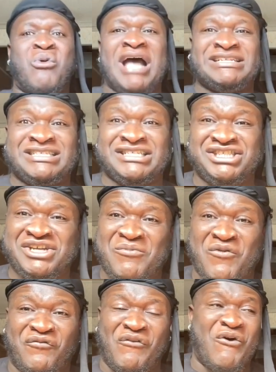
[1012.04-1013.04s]
watched this shit
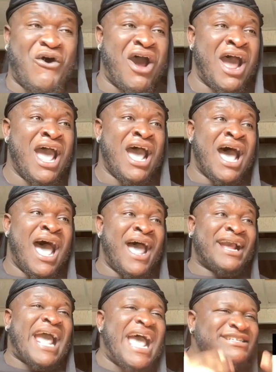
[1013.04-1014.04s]
before.
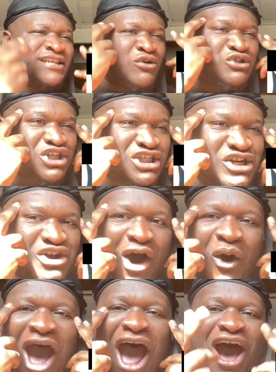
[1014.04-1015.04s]
Queso, just
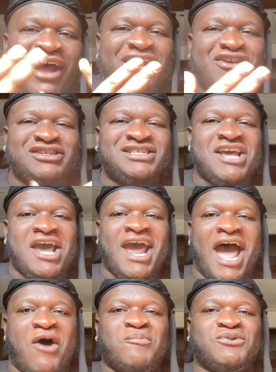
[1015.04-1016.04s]
know I understand
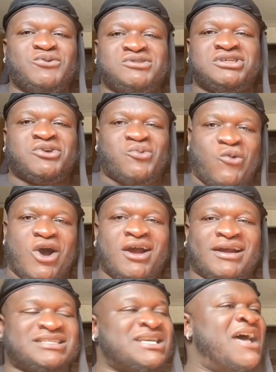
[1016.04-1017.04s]
how music
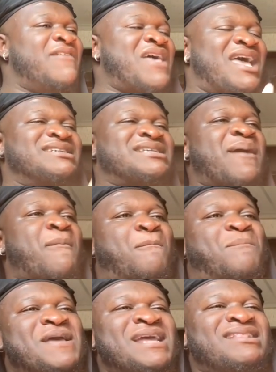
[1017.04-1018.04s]
works. That is a
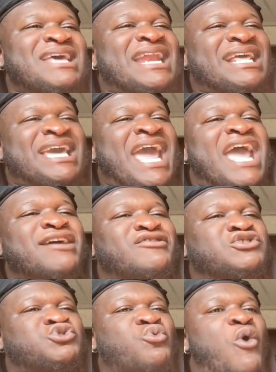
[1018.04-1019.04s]
beat that
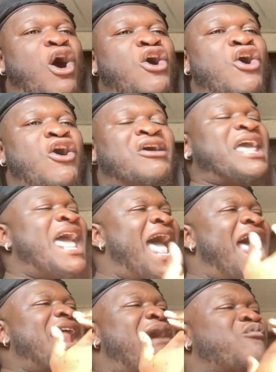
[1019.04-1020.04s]
caters to a hook.
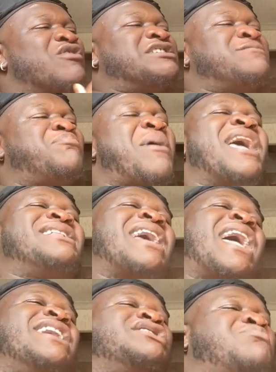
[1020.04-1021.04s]
And I respect
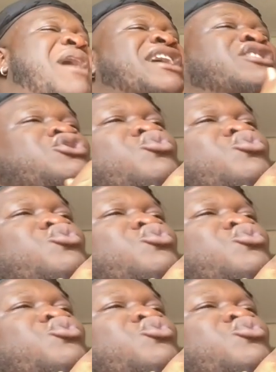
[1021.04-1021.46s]
H-Mac because